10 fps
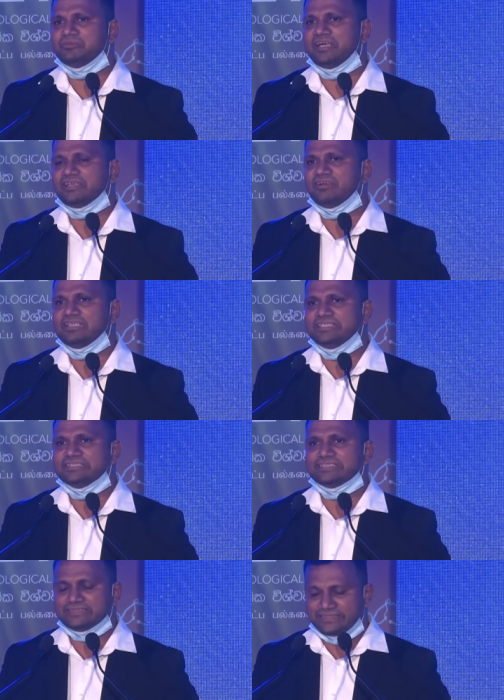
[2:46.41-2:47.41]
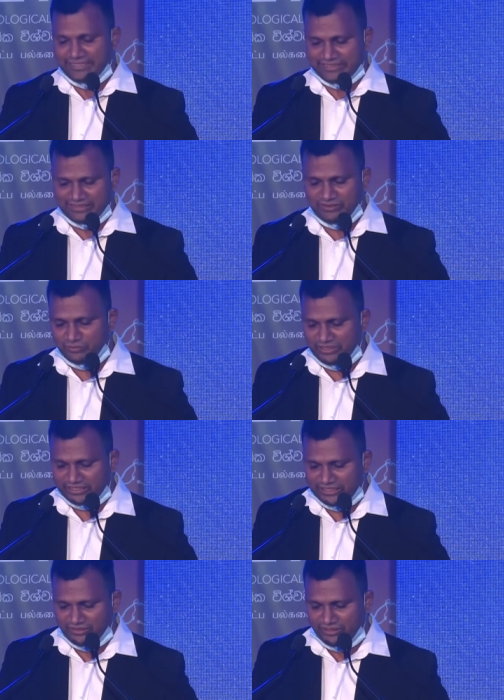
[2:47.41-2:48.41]
my colleagues here
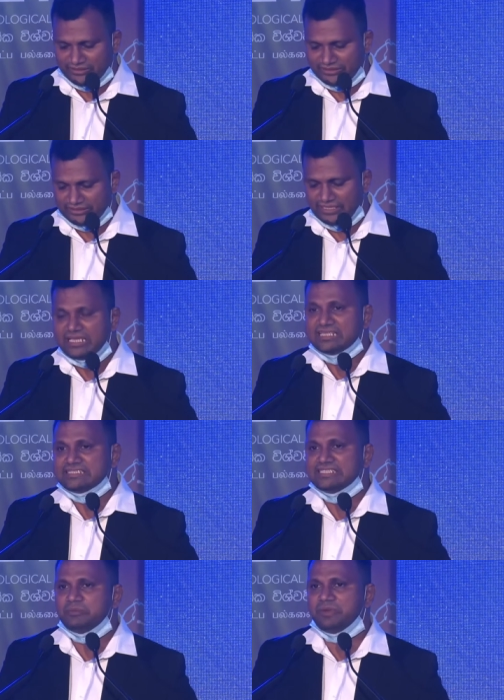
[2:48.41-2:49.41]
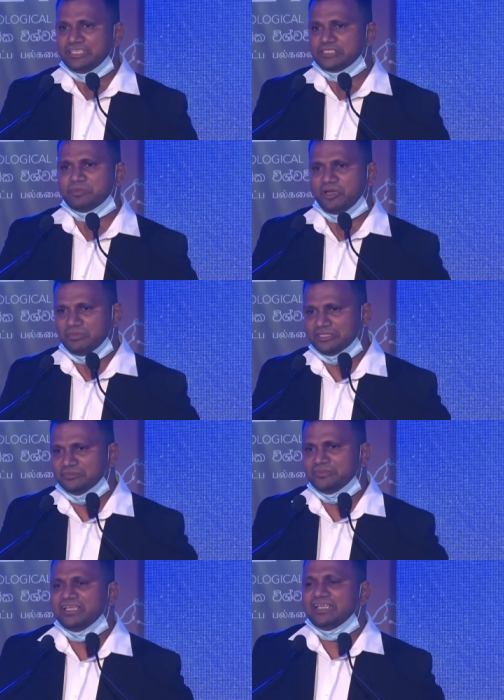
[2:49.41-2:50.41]
working on the seepage problem.